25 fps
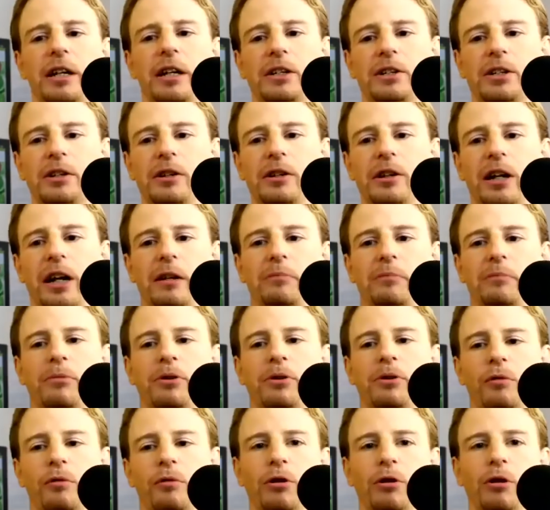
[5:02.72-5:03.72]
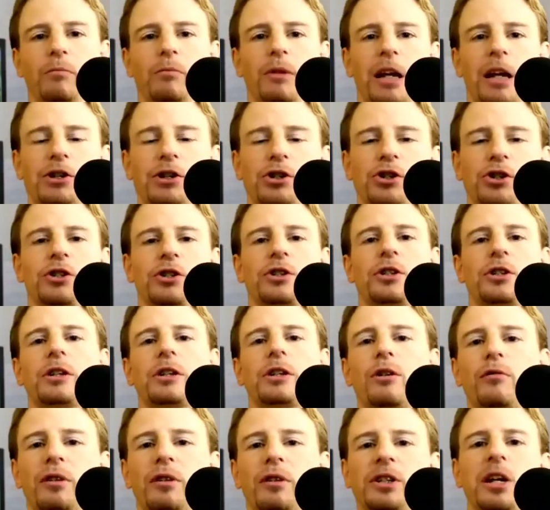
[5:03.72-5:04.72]
still had my normal lunches and
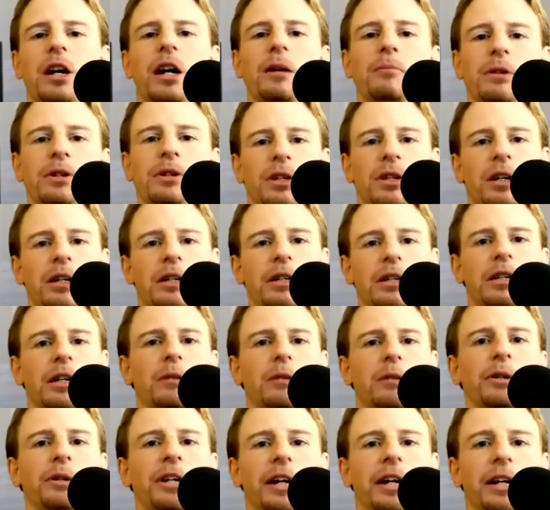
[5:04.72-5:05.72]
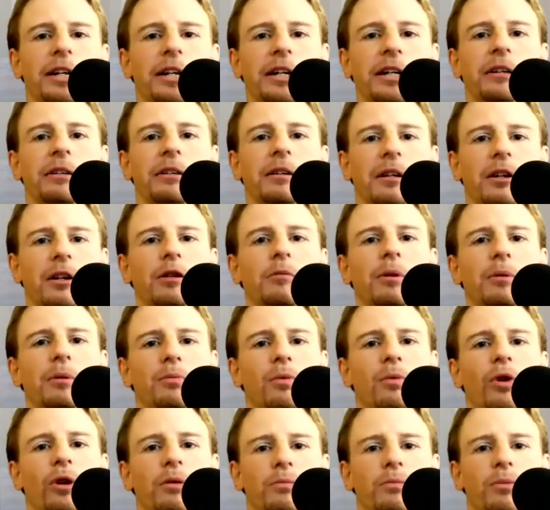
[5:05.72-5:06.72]
then over time i started eliminating a little bit
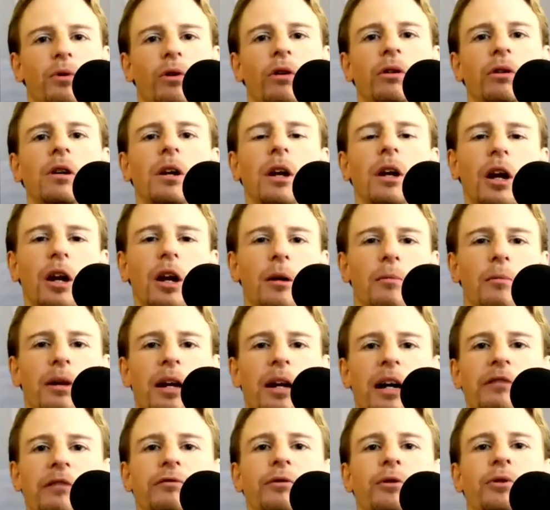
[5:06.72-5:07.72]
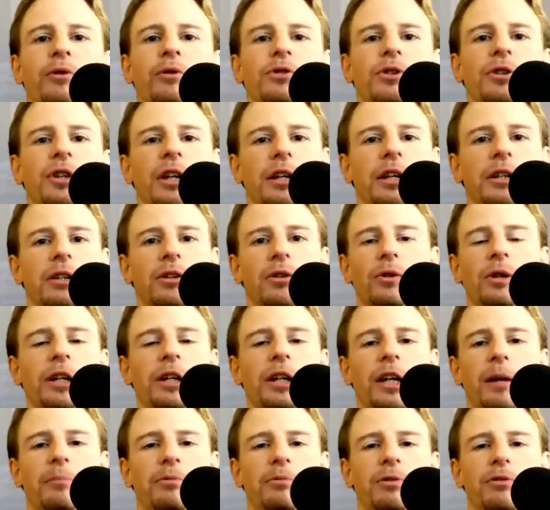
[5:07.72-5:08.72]
more and more plant foods and then
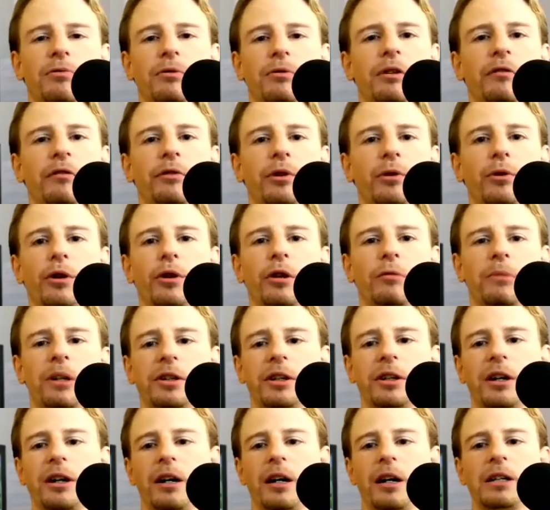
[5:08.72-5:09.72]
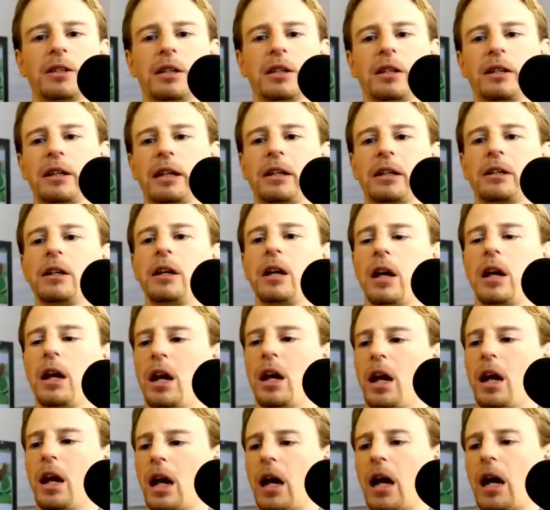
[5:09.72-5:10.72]
only kept very few in my diets and then
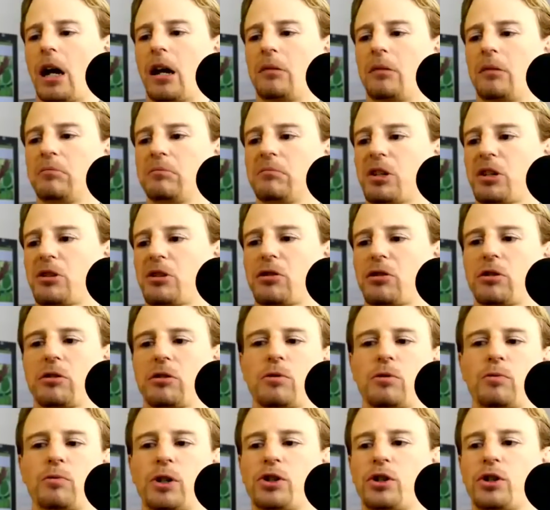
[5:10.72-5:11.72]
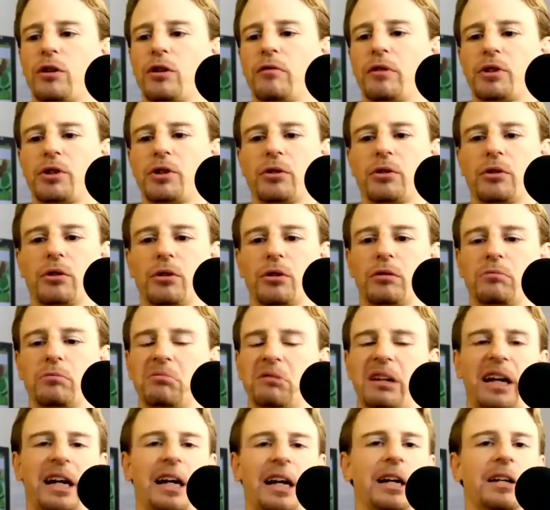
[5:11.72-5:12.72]
um, just switched over to
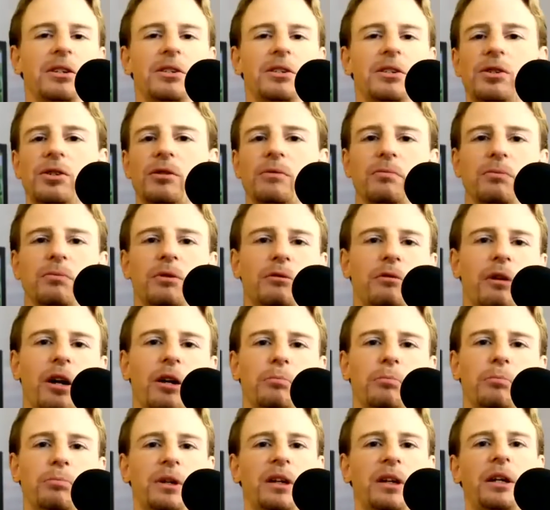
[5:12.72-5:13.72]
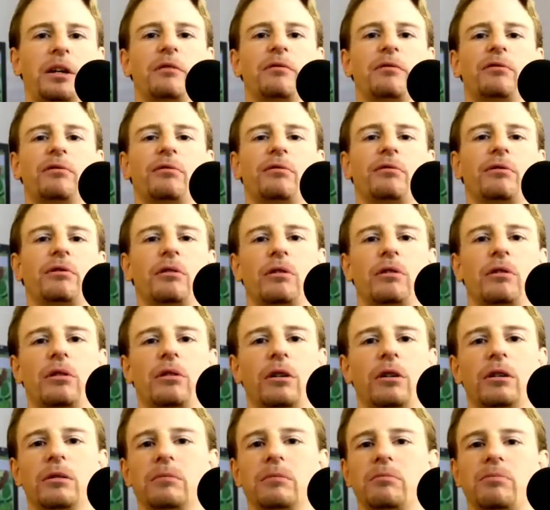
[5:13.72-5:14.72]
eggs ground beef
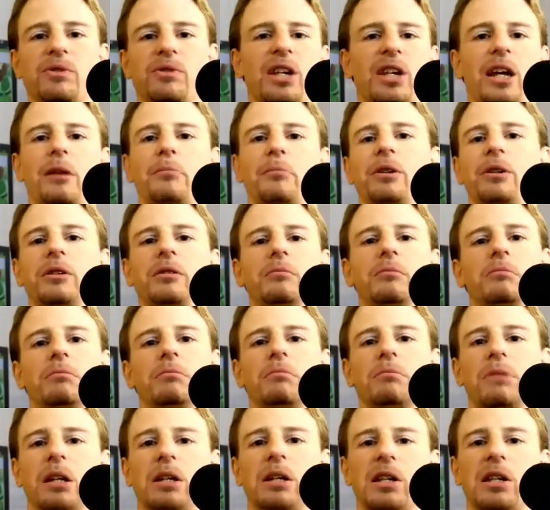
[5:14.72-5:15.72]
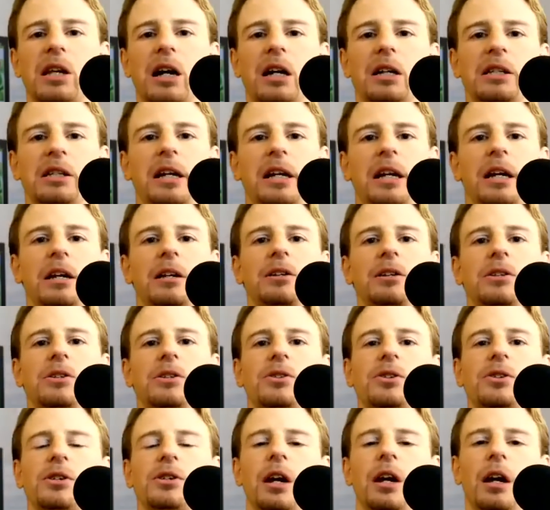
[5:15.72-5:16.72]
uh, salmon
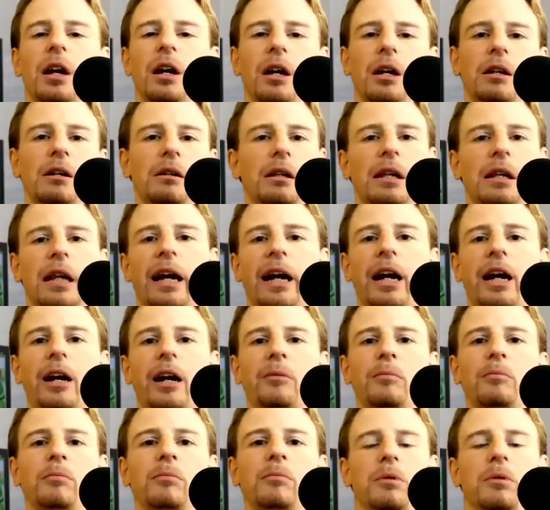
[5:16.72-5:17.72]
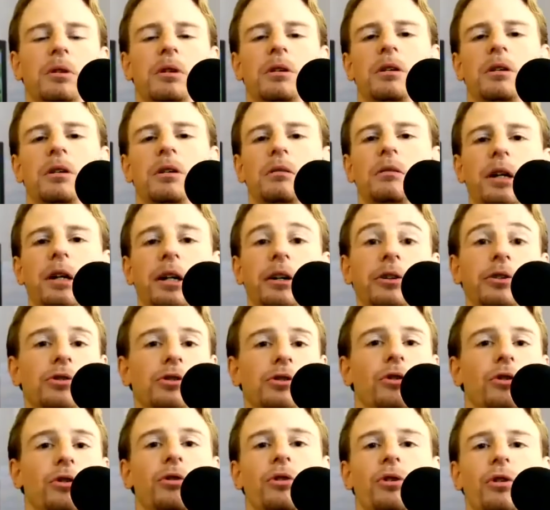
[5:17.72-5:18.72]
sardines lamb. Uh, I got a
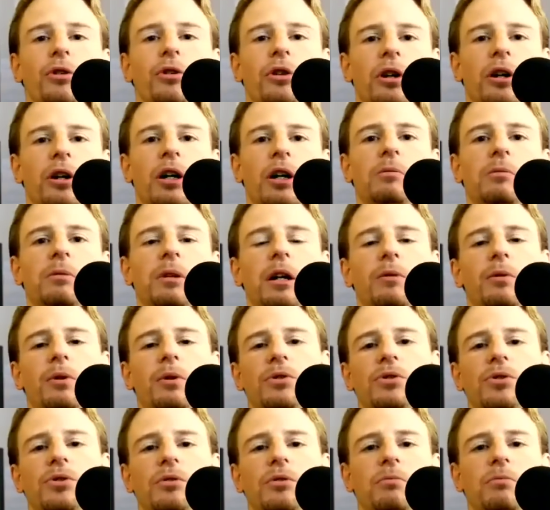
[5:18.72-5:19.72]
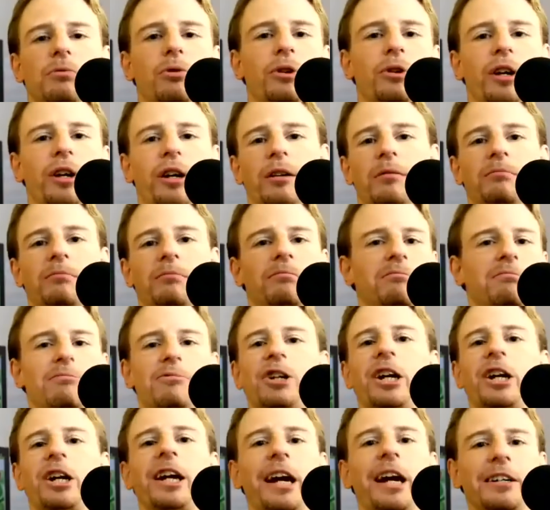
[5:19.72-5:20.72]
slow cooker and I was cooking
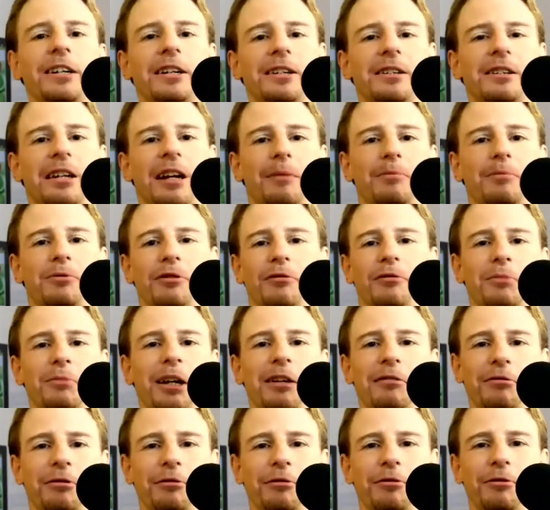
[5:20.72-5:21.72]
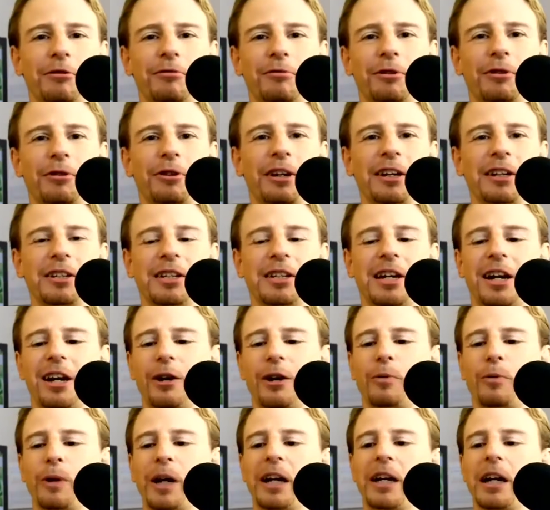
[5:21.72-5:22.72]
gigantic slabs of meat for, for the
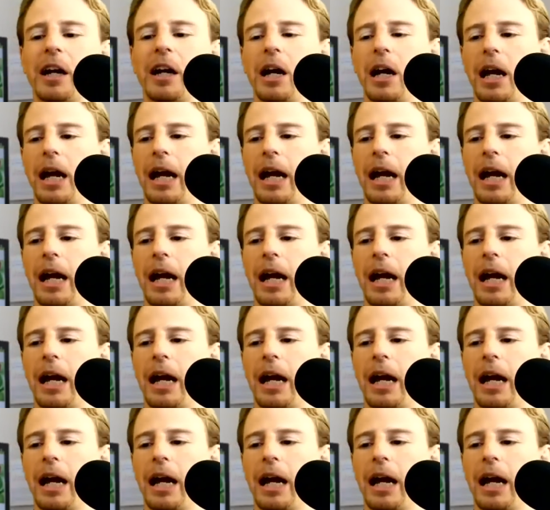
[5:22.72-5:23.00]
entire week.